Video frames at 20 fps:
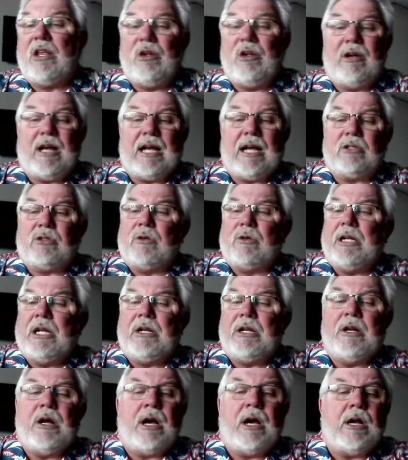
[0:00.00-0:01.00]
You guys are
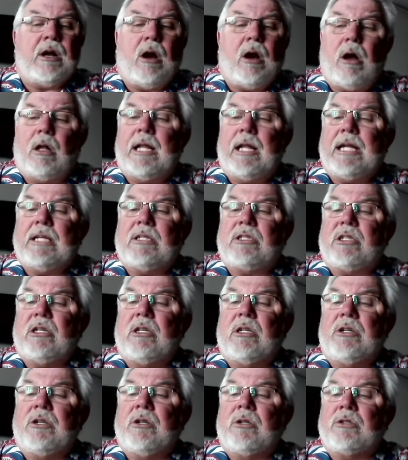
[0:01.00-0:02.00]
hitting on all eight
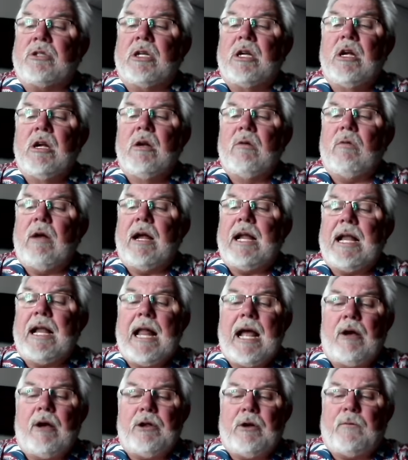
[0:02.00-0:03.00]
cylinders right
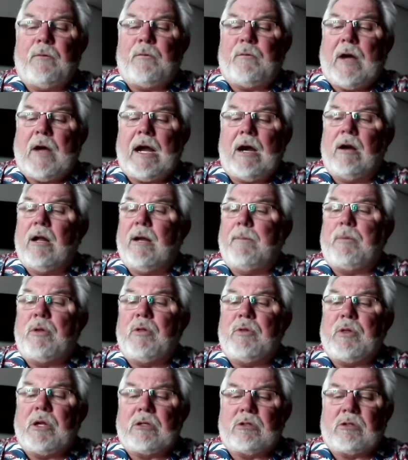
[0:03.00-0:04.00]
now. You're fired up
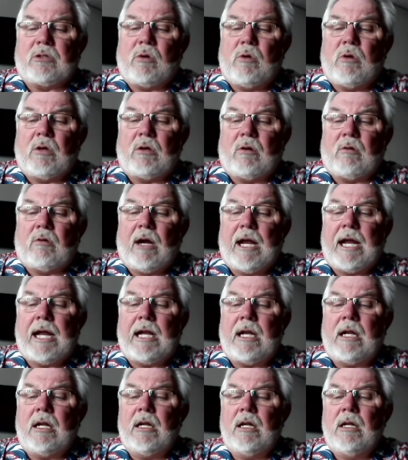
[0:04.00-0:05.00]
and things are going great.